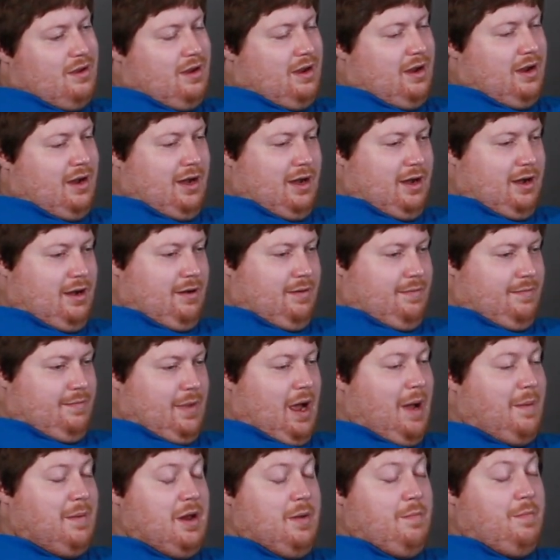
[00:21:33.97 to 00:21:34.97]

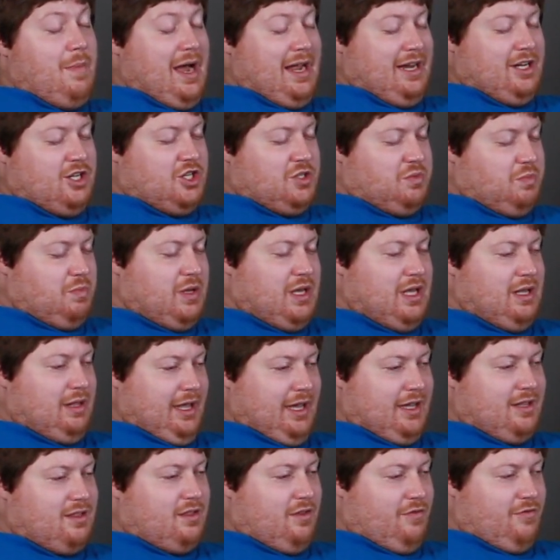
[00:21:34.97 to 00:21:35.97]
I mean, it might just be,
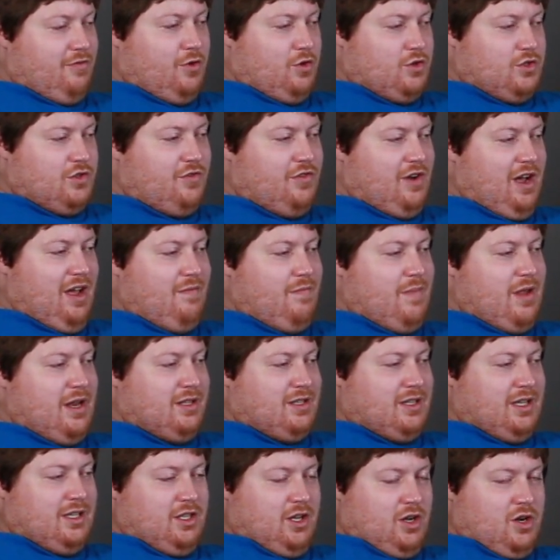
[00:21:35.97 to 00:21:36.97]
like, the first 5
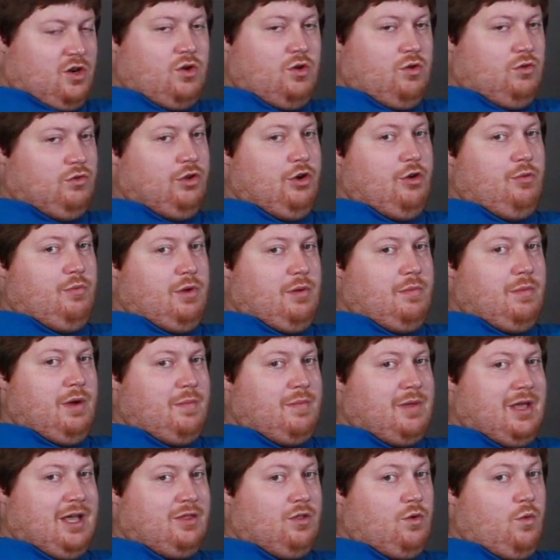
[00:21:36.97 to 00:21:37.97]
minutes, like, the cold open
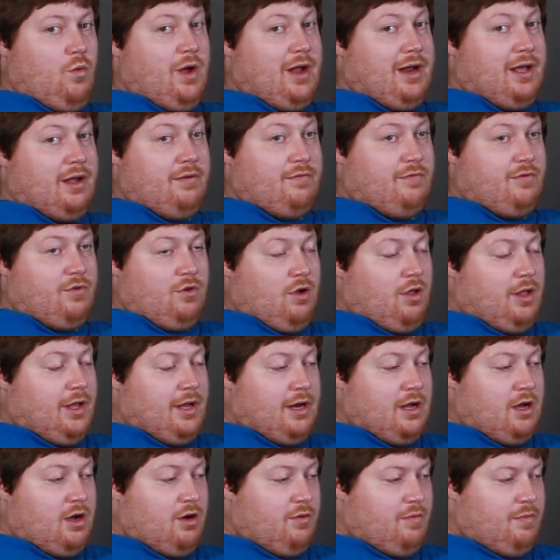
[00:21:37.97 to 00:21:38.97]
might be at the wedding, for all I
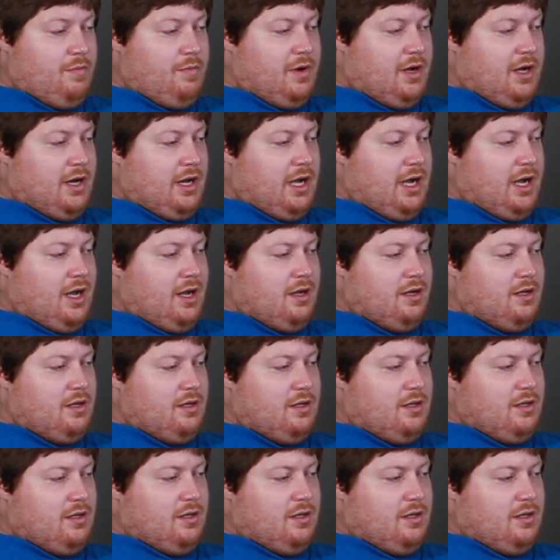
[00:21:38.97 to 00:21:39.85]
know. But,